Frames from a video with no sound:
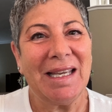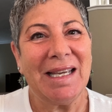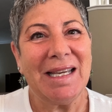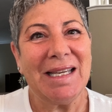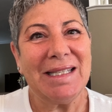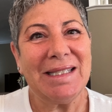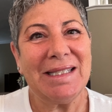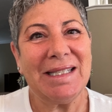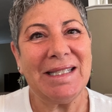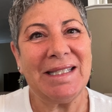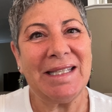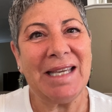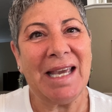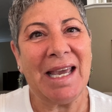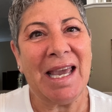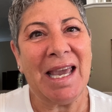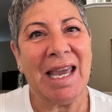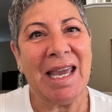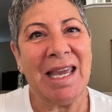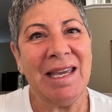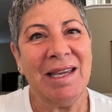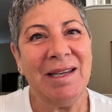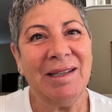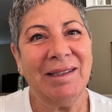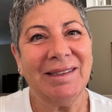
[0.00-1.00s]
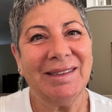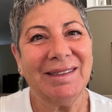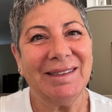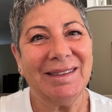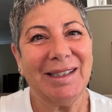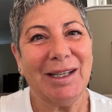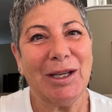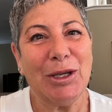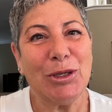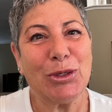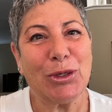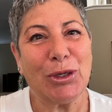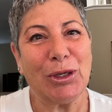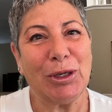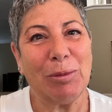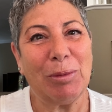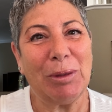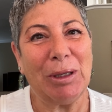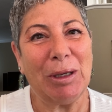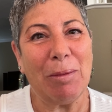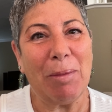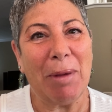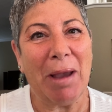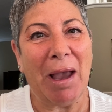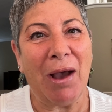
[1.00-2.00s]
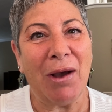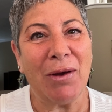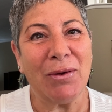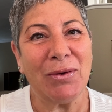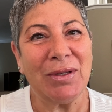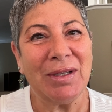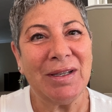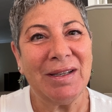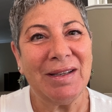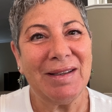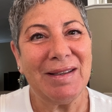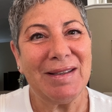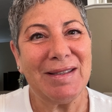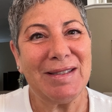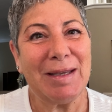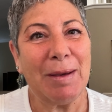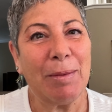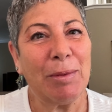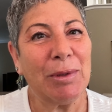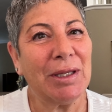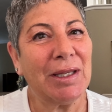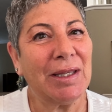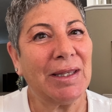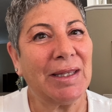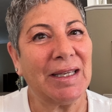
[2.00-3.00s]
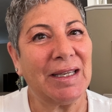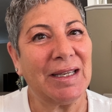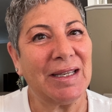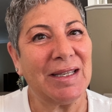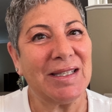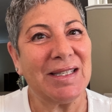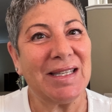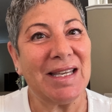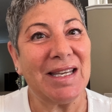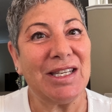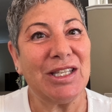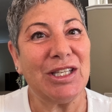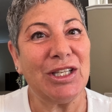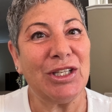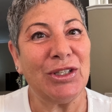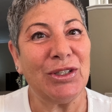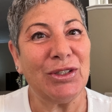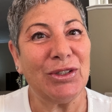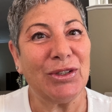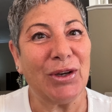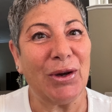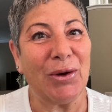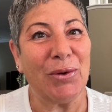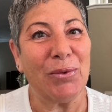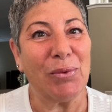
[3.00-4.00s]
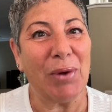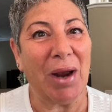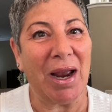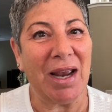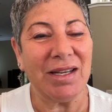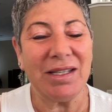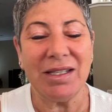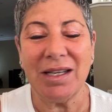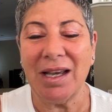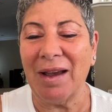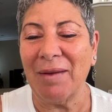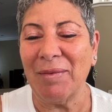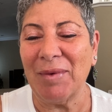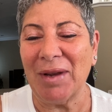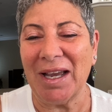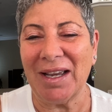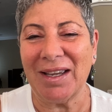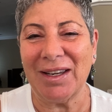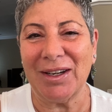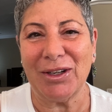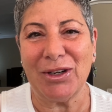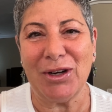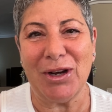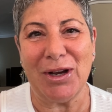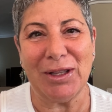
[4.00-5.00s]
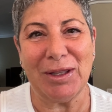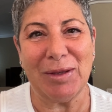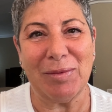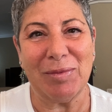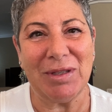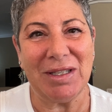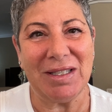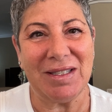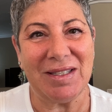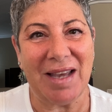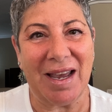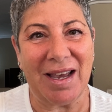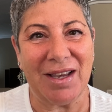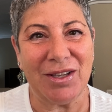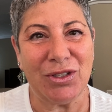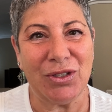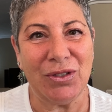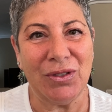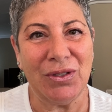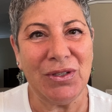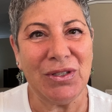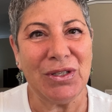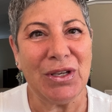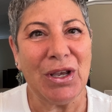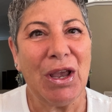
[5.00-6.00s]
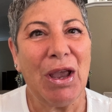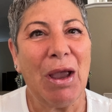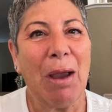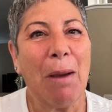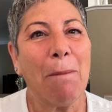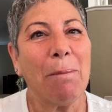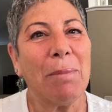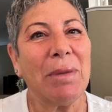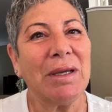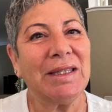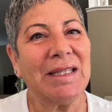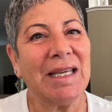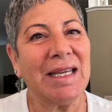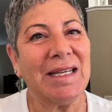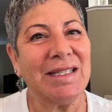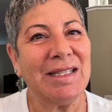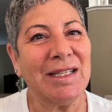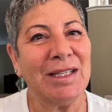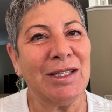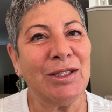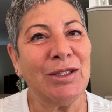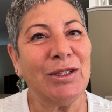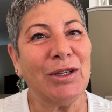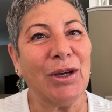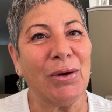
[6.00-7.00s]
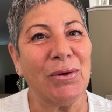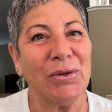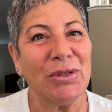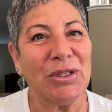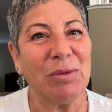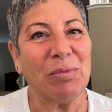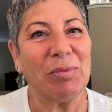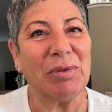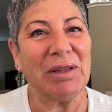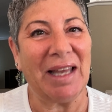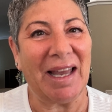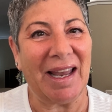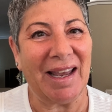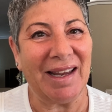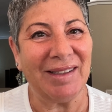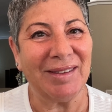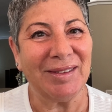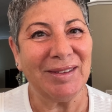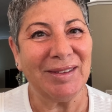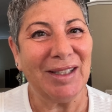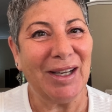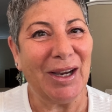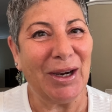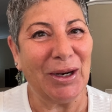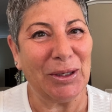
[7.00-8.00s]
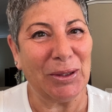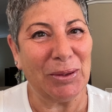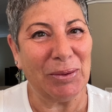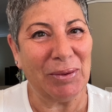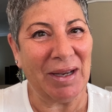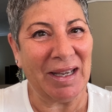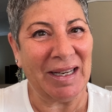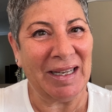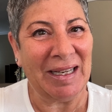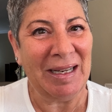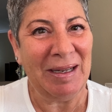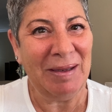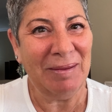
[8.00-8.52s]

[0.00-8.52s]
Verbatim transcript: Today, it's going to be about some of the things that didn't go right. I'm not going to call them disasters, but they didn't go to plan. Are you ready?